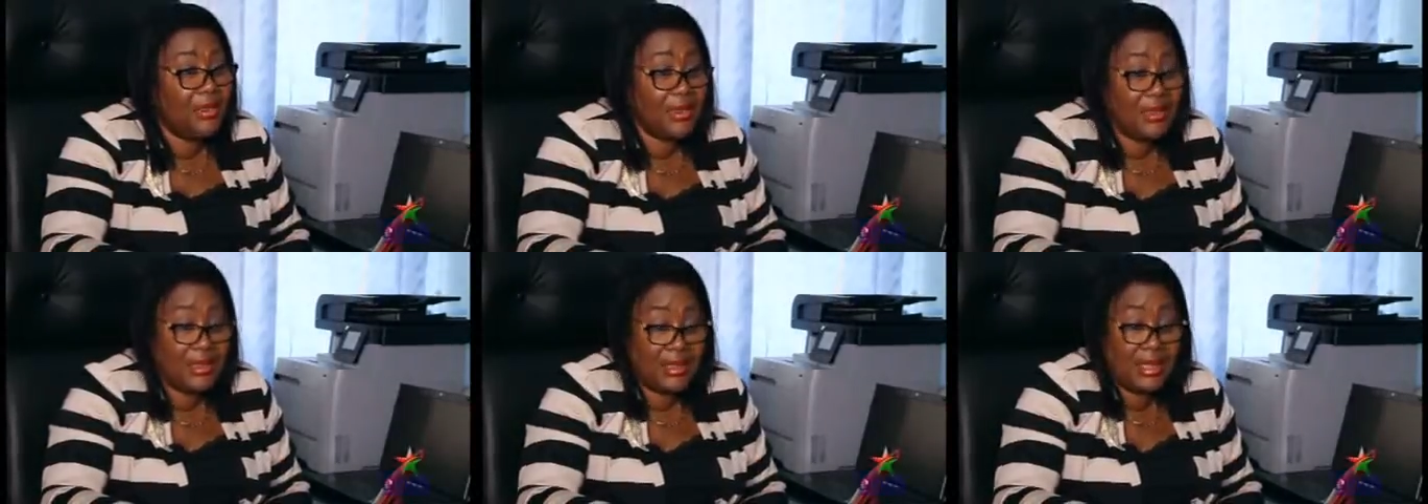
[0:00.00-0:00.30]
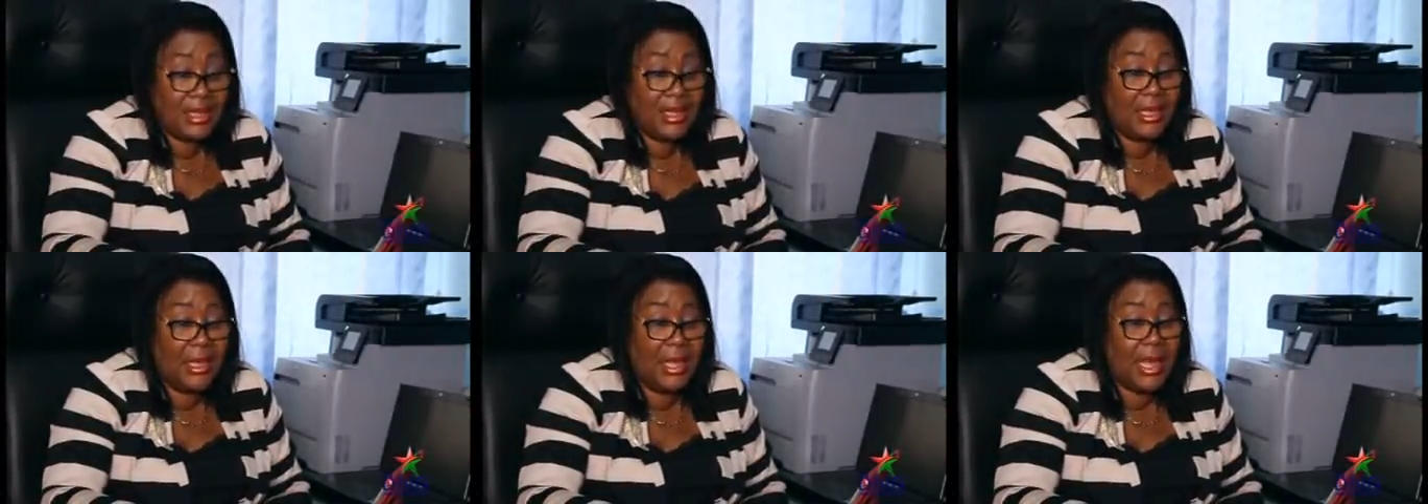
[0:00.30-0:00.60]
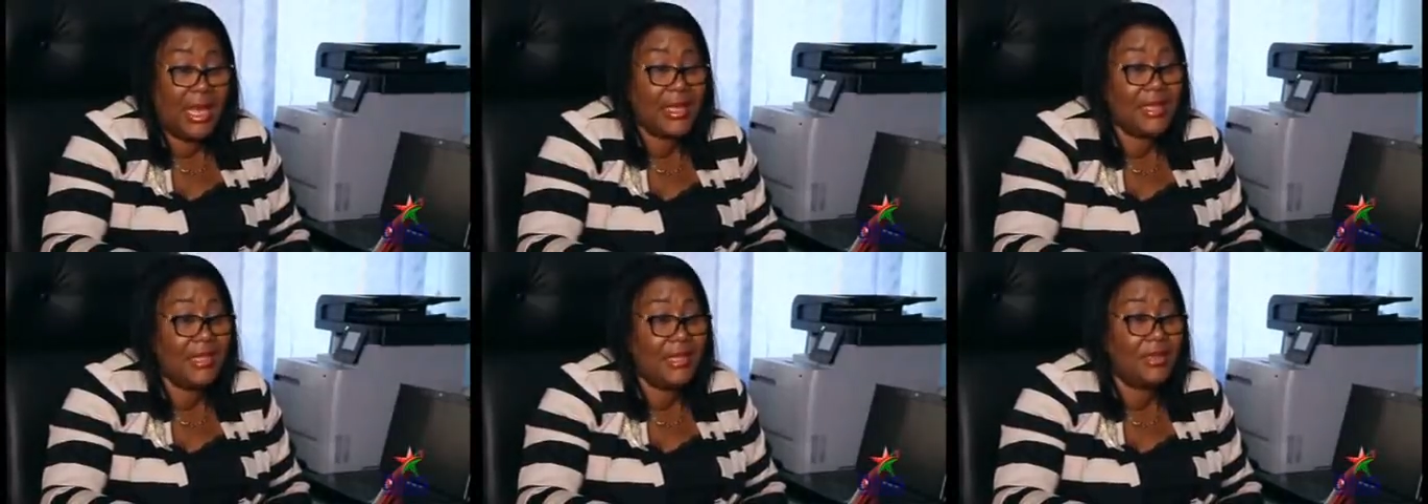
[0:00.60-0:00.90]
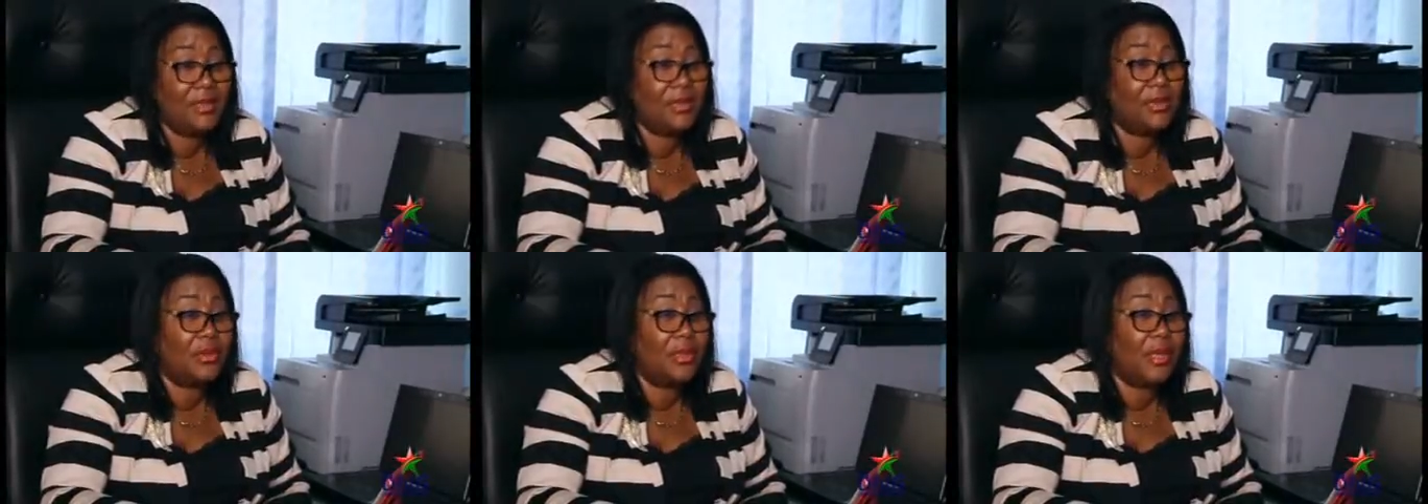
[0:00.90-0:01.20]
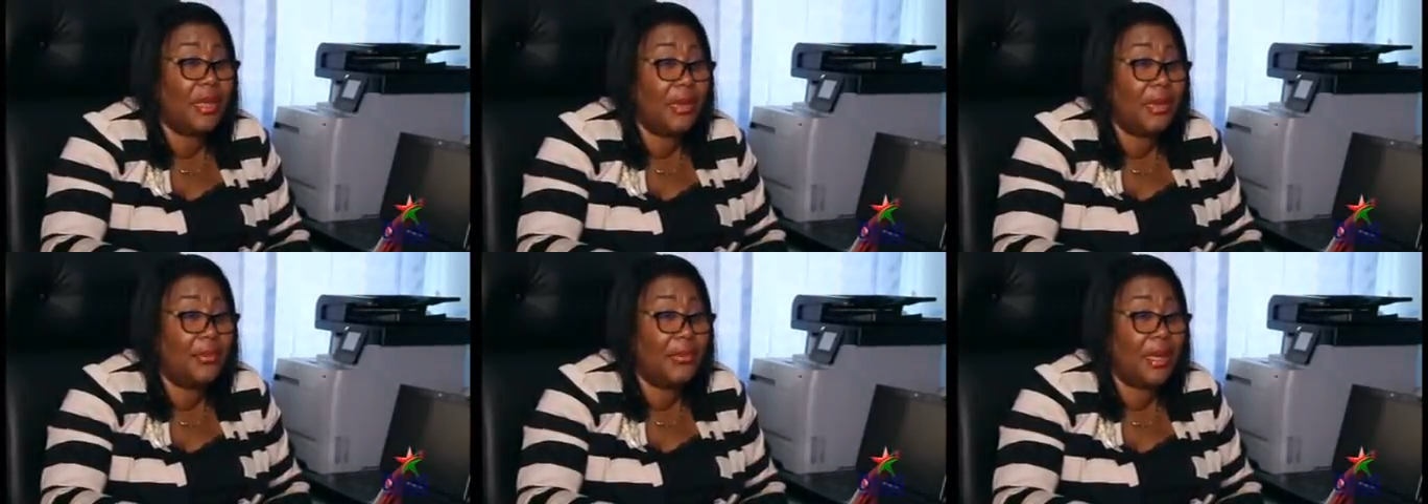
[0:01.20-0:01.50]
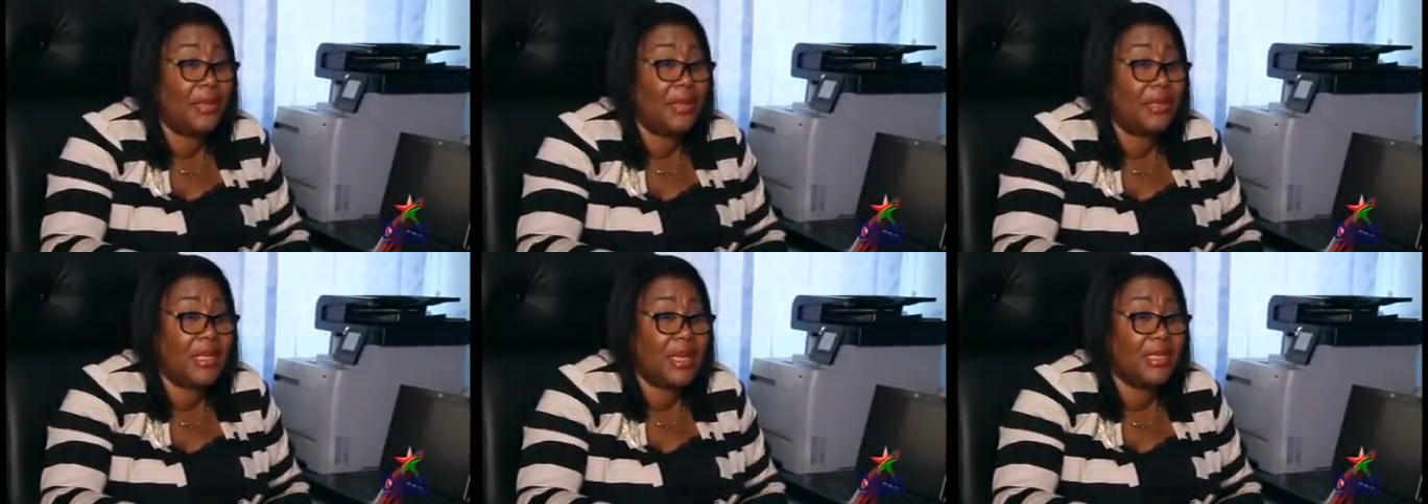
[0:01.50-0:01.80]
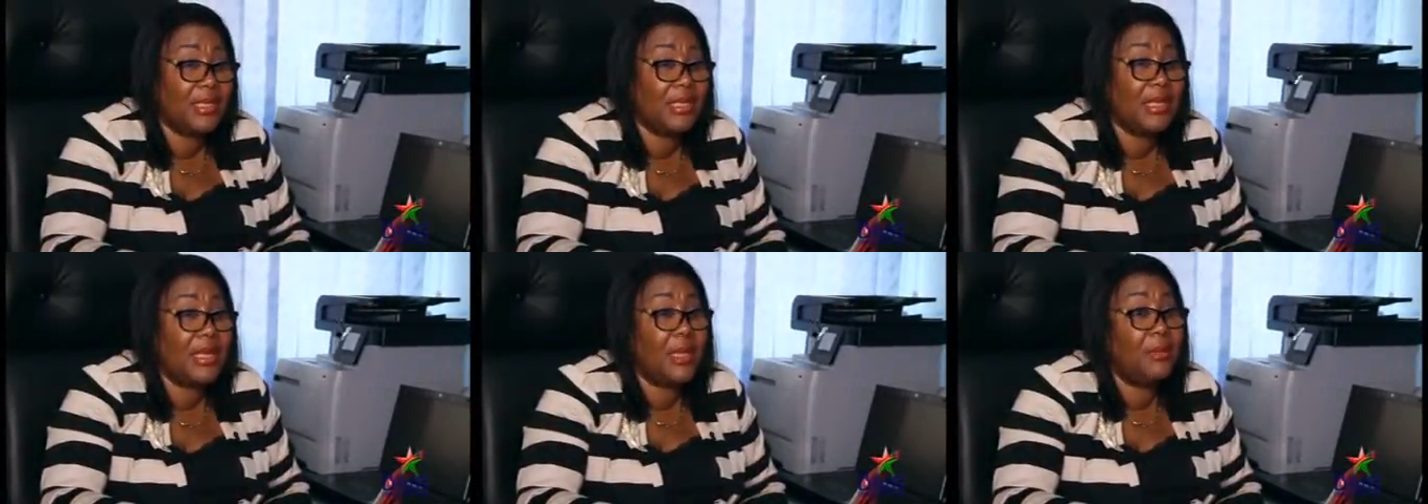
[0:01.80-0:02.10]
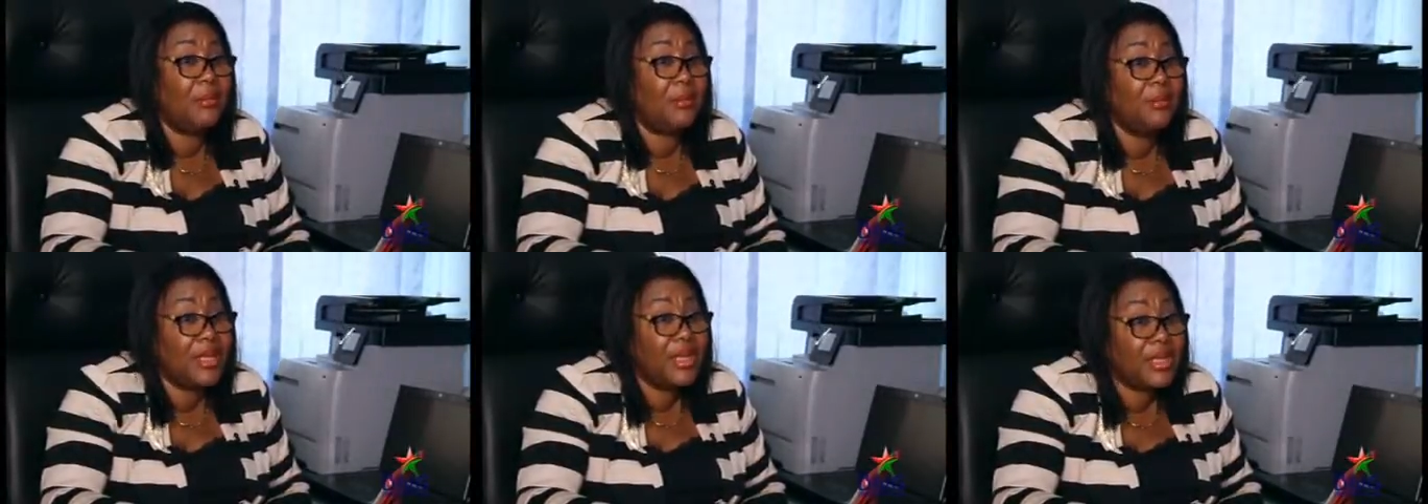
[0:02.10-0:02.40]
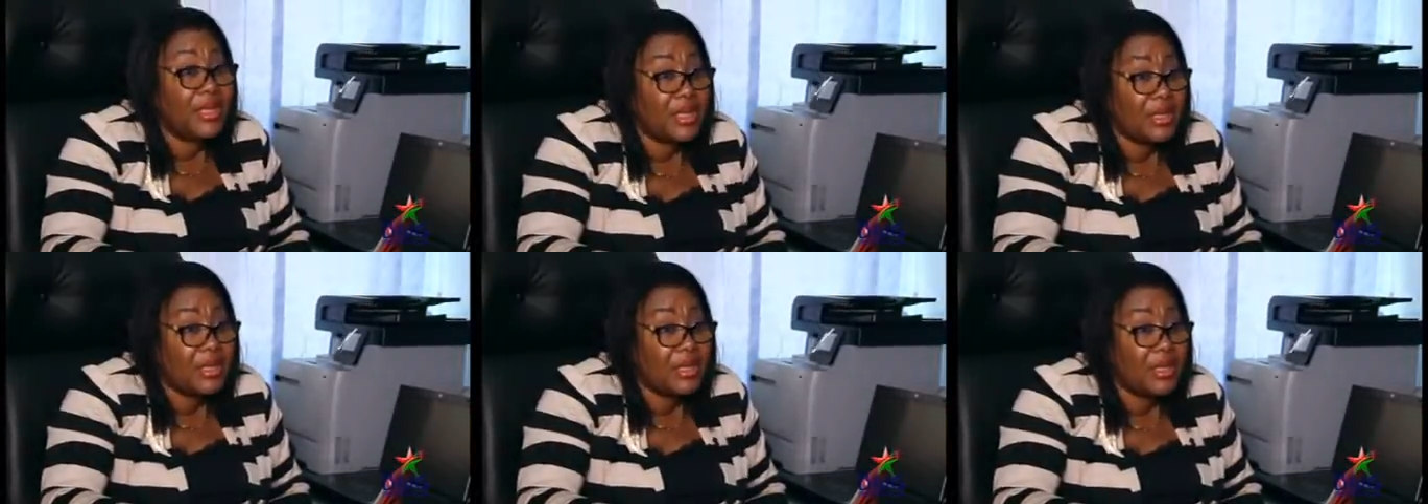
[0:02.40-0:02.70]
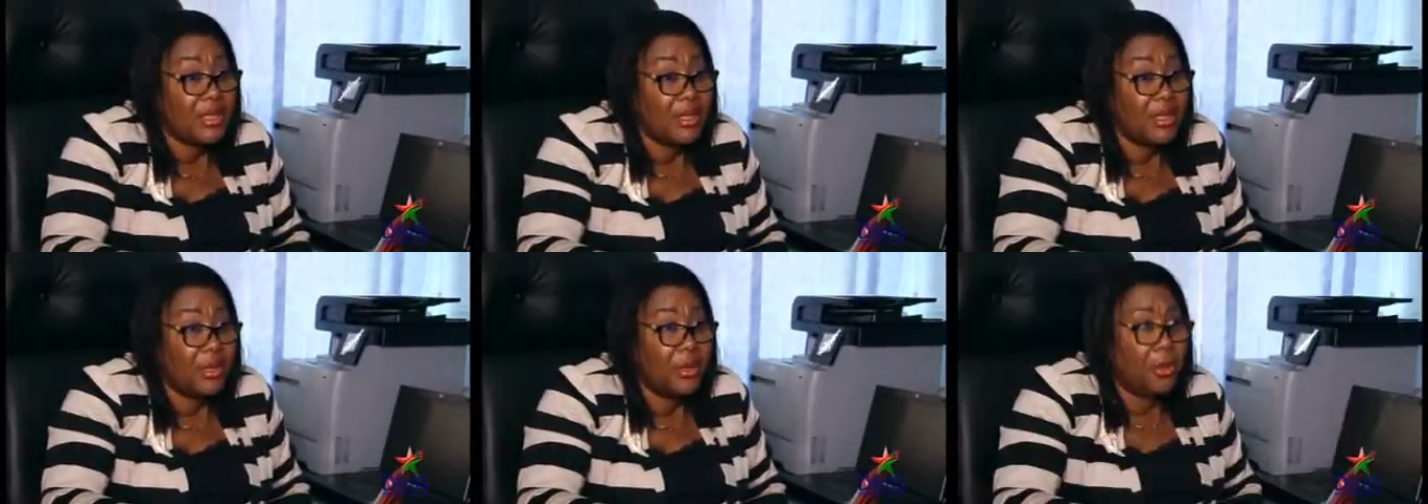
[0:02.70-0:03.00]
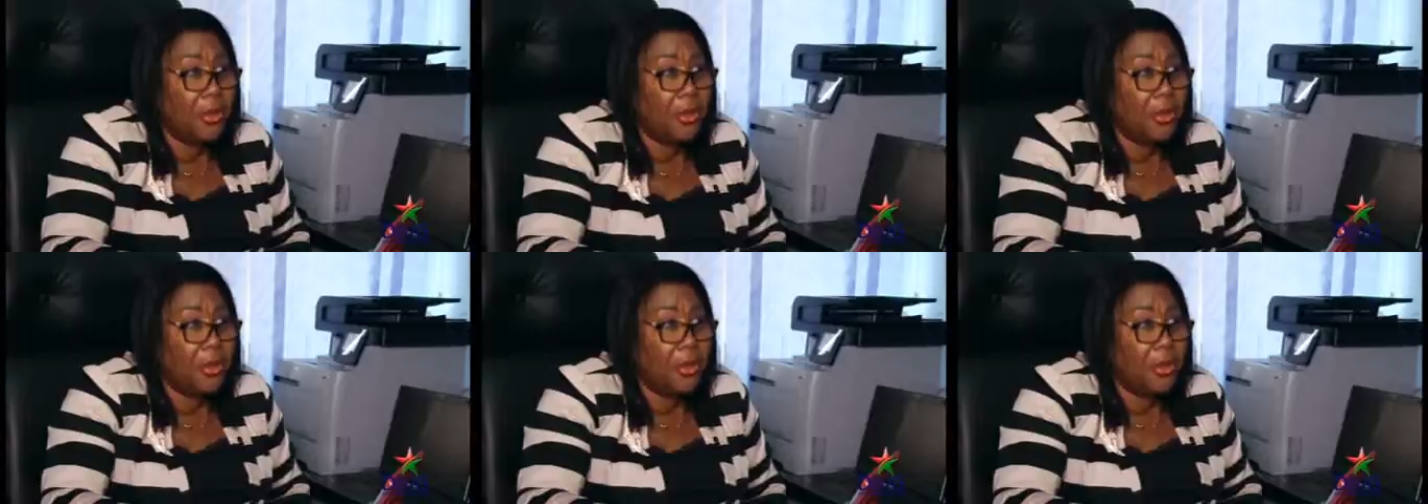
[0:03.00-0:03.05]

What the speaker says: because the ID is going to come out as British